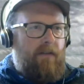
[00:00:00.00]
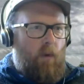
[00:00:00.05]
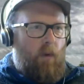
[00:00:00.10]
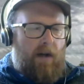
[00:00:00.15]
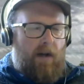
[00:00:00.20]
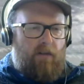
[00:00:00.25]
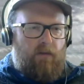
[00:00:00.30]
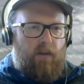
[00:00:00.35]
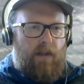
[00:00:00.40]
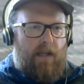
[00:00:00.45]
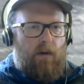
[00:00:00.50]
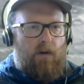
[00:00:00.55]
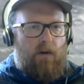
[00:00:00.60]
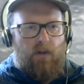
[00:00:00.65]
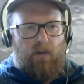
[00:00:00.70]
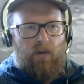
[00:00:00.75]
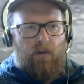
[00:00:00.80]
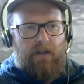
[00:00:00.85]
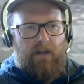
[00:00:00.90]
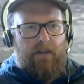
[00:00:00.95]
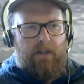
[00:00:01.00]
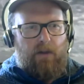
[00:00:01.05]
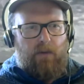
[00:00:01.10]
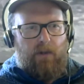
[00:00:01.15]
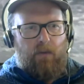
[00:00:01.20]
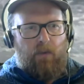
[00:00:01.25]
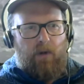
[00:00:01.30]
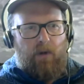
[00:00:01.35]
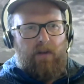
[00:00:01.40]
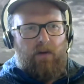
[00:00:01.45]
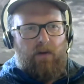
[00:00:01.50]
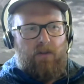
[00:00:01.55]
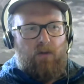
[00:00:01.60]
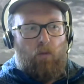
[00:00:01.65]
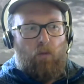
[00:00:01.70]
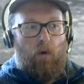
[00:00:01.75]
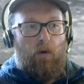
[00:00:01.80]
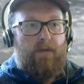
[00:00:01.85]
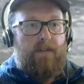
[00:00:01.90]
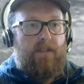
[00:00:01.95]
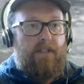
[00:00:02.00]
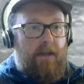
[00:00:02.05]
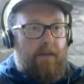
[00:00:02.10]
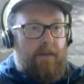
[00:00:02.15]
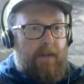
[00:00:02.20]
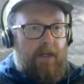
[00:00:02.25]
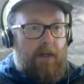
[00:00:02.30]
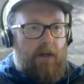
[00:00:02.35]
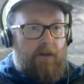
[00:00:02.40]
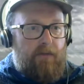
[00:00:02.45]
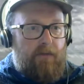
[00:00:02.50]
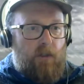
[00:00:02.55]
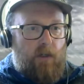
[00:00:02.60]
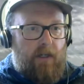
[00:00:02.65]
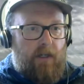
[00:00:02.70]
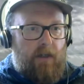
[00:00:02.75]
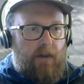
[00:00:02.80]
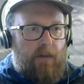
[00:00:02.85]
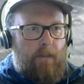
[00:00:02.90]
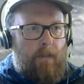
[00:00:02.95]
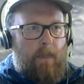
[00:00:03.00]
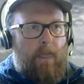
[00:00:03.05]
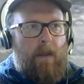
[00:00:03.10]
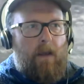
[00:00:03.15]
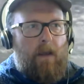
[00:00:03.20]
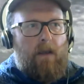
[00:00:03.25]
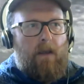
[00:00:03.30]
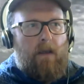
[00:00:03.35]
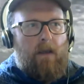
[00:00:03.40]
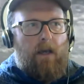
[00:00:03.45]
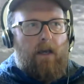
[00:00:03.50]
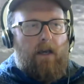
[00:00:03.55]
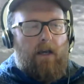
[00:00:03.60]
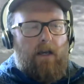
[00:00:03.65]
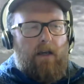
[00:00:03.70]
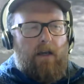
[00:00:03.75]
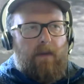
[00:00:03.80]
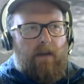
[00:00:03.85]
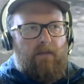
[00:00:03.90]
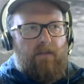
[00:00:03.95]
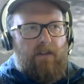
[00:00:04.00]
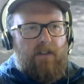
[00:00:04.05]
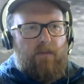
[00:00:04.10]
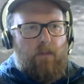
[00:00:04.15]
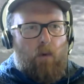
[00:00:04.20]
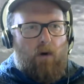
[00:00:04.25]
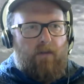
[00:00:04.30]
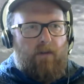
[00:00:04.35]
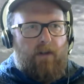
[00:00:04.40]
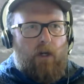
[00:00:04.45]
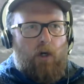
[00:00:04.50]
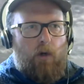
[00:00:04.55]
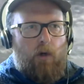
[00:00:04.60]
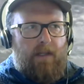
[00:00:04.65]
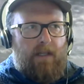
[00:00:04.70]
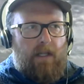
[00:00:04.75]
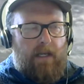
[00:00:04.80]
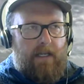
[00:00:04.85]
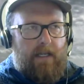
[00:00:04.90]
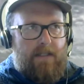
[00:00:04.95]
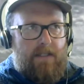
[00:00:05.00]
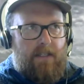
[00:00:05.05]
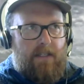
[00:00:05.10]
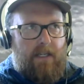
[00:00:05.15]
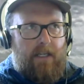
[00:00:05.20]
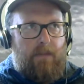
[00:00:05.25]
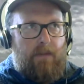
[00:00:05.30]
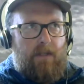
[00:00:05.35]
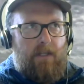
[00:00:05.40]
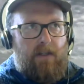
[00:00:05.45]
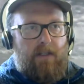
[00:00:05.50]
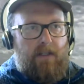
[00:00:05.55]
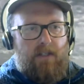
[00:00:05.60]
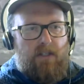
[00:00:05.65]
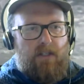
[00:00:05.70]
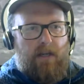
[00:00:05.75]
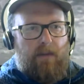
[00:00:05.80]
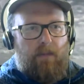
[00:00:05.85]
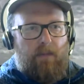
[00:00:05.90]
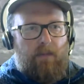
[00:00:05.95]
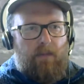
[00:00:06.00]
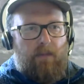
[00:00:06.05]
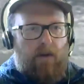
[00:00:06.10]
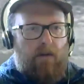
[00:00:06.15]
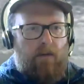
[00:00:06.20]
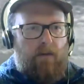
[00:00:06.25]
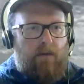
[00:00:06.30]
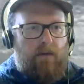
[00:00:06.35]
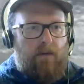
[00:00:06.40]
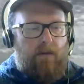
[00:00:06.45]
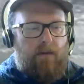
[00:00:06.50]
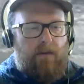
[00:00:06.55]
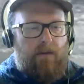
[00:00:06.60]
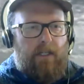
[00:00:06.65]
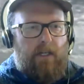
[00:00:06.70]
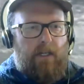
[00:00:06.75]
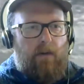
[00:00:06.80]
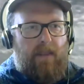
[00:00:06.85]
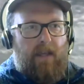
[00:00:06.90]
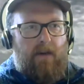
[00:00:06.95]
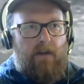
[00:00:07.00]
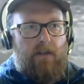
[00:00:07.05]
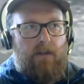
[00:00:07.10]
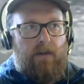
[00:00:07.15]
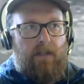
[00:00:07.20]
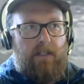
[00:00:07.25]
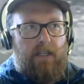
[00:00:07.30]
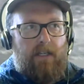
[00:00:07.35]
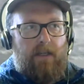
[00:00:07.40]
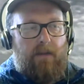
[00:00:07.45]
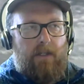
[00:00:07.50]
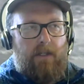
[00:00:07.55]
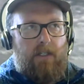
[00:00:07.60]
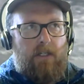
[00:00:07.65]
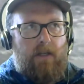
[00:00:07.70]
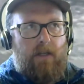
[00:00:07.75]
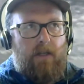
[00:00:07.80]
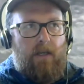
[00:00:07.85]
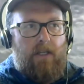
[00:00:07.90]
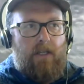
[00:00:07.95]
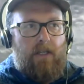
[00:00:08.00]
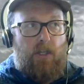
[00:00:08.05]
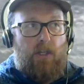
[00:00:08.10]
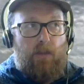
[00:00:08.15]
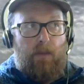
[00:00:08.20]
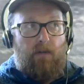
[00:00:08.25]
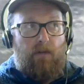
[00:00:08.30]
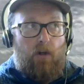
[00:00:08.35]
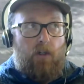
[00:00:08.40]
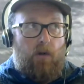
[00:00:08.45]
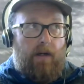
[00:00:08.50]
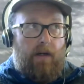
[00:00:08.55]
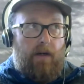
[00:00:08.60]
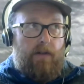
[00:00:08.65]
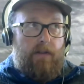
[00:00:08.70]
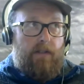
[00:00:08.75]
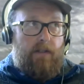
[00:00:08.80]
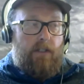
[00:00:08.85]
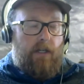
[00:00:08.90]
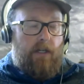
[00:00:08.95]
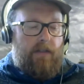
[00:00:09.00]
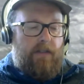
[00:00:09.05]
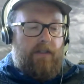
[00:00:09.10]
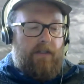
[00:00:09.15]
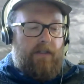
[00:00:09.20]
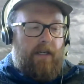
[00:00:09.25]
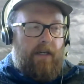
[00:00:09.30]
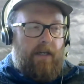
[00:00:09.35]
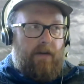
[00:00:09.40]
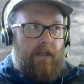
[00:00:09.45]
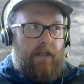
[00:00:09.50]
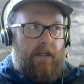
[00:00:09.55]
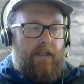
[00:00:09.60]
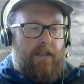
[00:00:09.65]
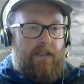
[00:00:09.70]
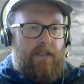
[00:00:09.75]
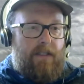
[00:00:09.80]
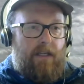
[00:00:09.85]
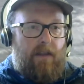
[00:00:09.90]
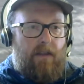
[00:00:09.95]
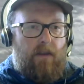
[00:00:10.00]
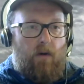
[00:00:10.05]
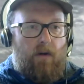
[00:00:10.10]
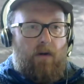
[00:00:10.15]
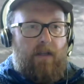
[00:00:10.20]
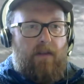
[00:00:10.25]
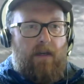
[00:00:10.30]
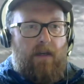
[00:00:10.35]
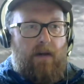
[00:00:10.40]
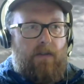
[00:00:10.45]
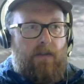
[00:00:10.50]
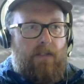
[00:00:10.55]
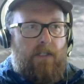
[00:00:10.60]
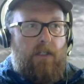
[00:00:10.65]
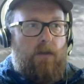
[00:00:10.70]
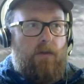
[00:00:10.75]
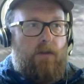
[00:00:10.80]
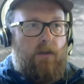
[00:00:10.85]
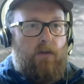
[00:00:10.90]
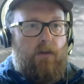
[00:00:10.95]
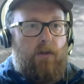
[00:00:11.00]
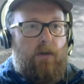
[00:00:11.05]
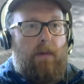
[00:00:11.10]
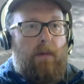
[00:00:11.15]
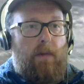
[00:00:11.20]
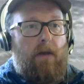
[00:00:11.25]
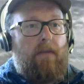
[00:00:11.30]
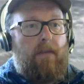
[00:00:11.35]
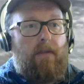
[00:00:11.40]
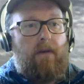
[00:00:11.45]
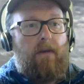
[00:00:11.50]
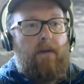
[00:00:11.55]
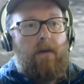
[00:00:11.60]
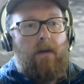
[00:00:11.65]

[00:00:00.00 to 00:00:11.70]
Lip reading: of wildflowers around you and whether it's worth stepping off trail. If it's more of an open landscape that you can step around, without doing damage. Some of our trails in Johnson County can see 30,000 users a month.